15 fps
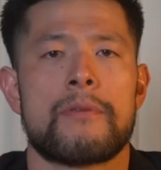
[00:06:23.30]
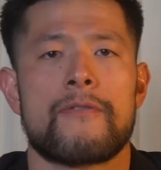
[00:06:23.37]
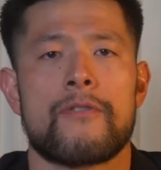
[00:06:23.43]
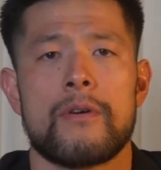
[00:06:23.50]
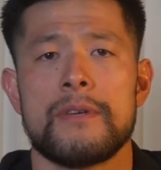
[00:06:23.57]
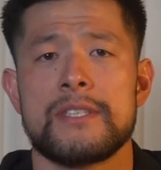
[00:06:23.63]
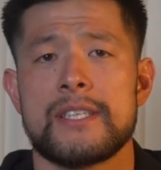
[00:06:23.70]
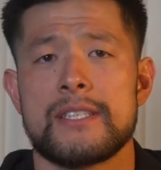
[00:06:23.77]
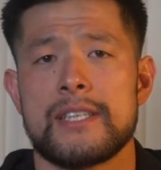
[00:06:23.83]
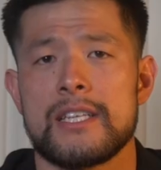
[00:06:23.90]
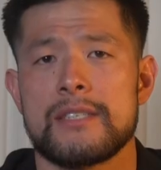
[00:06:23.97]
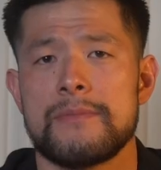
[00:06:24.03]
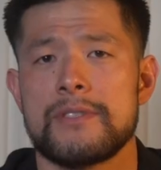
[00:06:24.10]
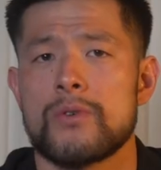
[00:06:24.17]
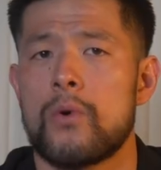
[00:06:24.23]
Performance
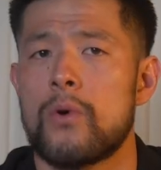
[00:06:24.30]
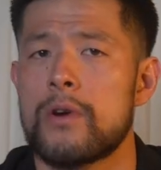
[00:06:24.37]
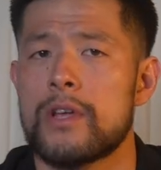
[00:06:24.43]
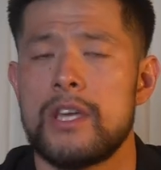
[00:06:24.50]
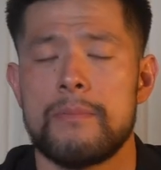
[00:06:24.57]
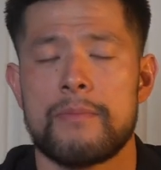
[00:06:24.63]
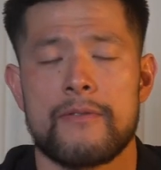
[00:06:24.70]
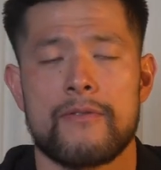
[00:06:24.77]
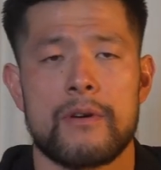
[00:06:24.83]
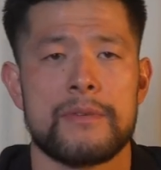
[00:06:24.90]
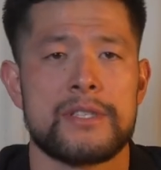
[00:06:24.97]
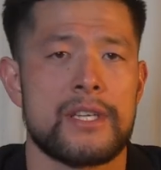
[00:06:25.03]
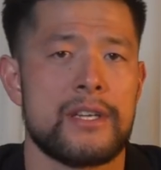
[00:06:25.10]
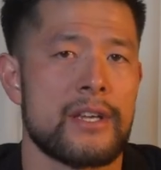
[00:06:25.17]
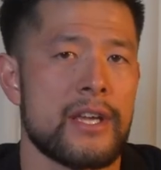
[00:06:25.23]
assessments or key
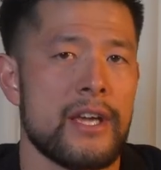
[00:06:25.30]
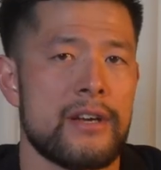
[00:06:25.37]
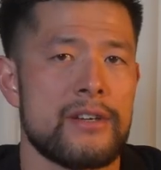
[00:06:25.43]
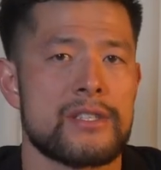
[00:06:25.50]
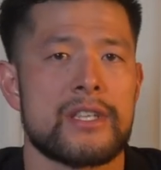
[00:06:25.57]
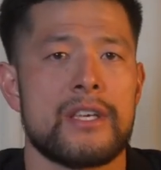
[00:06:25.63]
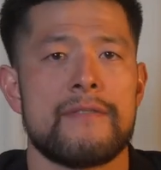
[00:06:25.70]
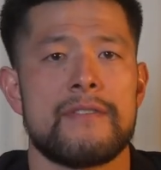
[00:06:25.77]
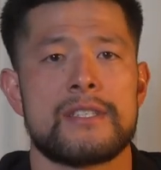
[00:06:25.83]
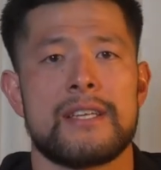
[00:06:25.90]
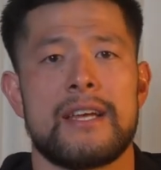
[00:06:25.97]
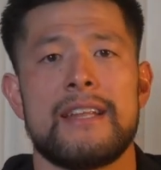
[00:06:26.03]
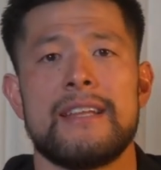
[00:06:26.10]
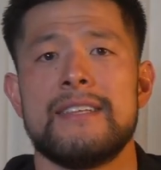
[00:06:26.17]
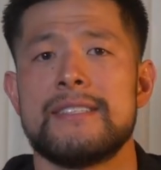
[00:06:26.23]
performance indicators give us
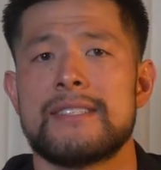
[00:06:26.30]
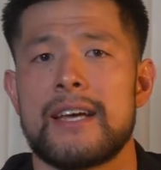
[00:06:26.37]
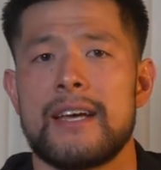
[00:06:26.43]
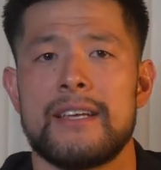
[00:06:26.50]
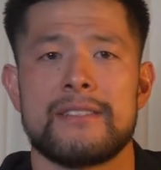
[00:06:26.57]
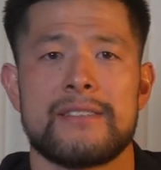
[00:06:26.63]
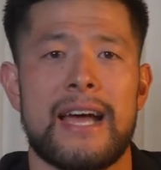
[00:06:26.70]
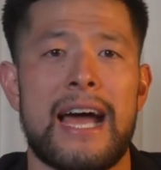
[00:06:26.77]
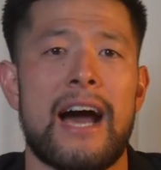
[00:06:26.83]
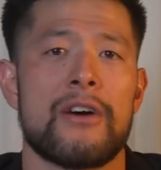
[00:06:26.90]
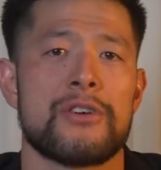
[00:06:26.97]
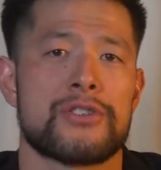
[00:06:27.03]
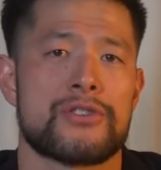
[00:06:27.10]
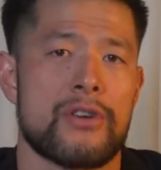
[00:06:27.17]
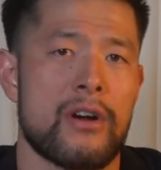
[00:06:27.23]
an insight into how
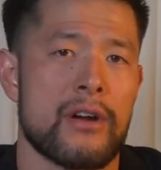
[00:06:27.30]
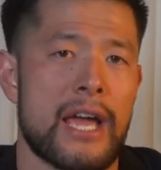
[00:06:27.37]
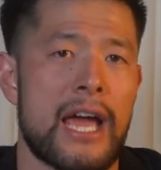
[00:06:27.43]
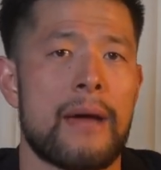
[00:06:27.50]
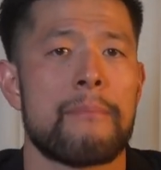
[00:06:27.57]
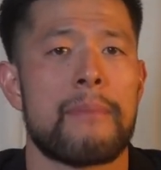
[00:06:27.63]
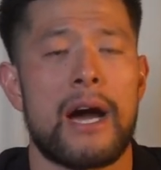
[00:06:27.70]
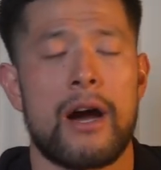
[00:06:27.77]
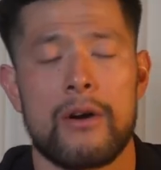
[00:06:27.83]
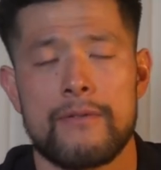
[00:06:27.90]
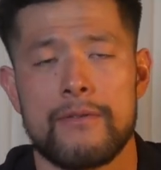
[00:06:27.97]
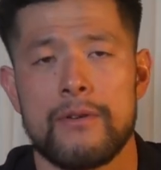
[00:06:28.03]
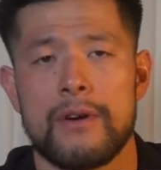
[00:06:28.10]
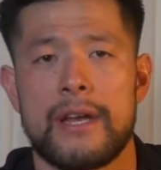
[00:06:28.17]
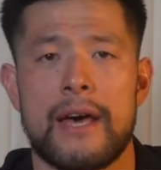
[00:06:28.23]
strong and
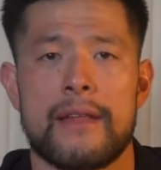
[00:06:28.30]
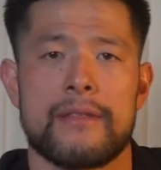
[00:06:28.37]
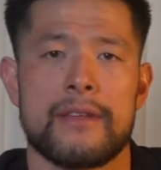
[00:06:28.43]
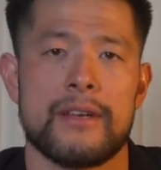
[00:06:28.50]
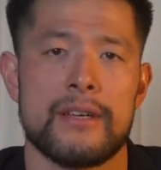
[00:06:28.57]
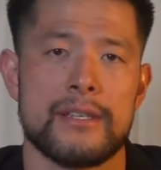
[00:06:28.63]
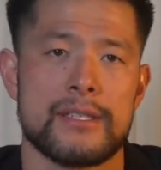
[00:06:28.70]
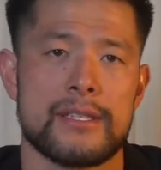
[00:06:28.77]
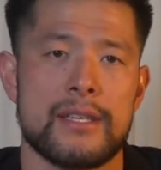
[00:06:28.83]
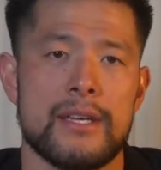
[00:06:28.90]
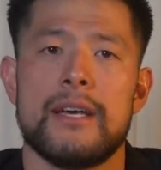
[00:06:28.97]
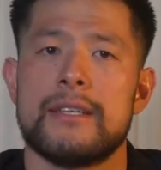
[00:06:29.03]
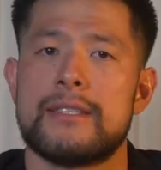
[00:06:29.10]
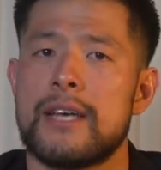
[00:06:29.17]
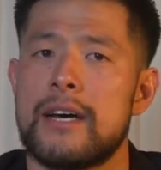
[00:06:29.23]
powerful an athlete is.
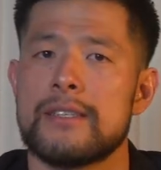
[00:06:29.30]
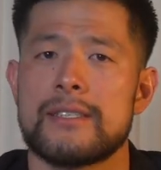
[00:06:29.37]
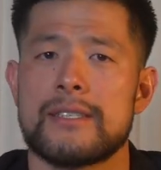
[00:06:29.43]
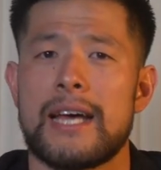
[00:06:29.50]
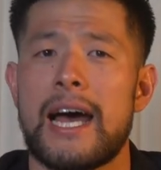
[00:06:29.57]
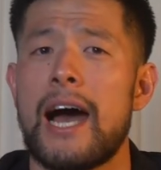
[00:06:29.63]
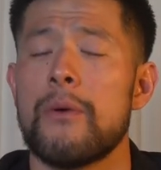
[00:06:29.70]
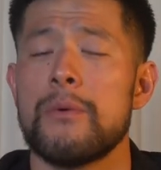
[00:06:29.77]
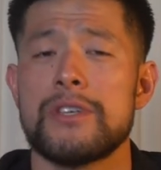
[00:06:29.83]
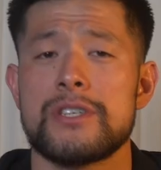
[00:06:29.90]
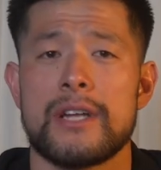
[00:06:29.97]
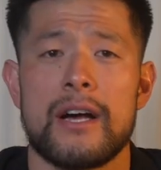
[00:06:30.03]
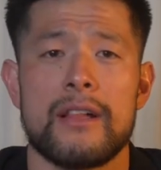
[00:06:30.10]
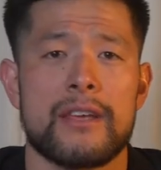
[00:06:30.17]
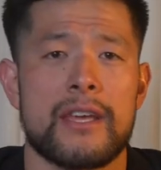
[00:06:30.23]
It tells us how we
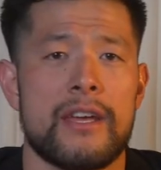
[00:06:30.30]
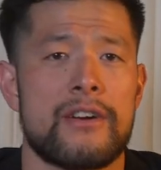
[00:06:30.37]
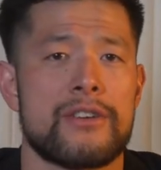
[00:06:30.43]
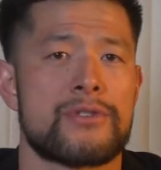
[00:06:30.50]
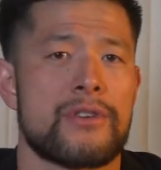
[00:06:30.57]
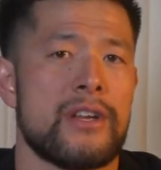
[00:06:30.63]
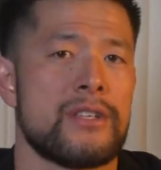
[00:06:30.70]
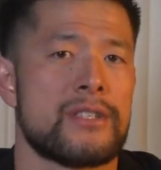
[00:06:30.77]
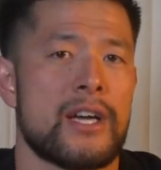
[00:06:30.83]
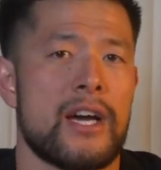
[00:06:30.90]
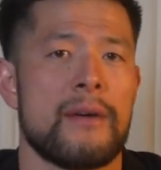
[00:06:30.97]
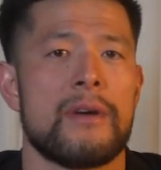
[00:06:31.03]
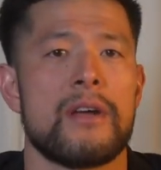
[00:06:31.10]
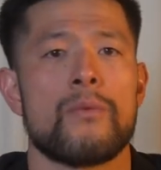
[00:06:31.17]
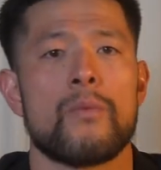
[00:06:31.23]
should allocate our training
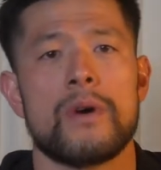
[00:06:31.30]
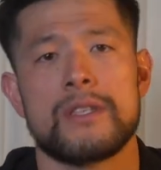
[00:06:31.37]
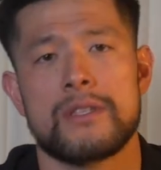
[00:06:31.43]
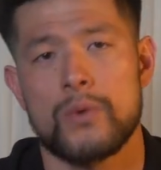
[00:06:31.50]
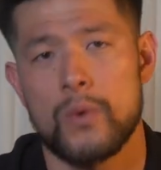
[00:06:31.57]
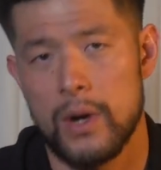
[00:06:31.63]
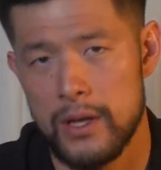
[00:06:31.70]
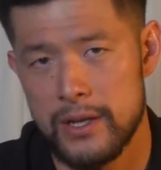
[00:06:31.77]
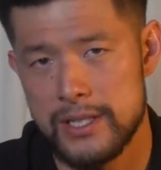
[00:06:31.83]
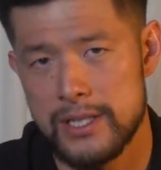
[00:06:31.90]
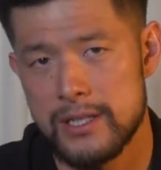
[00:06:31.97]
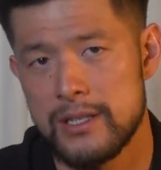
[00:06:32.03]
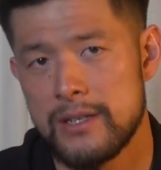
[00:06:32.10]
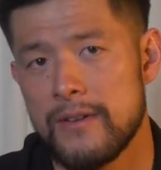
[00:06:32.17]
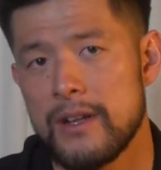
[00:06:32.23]
time and what qualities
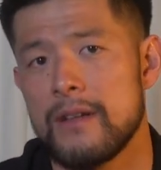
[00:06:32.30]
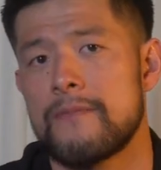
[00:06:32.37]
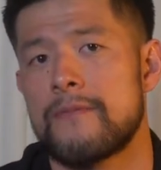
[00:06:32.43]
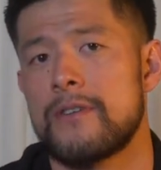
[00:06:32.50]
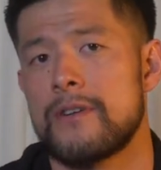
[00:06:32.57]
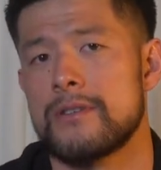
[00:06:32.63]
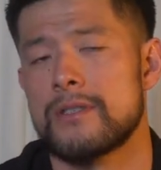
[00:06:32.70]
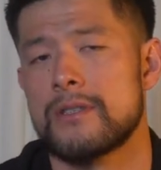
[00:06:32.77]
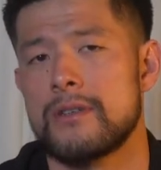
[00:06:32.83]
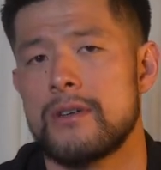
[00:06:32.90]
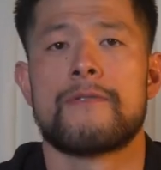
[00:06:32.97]
to develop first.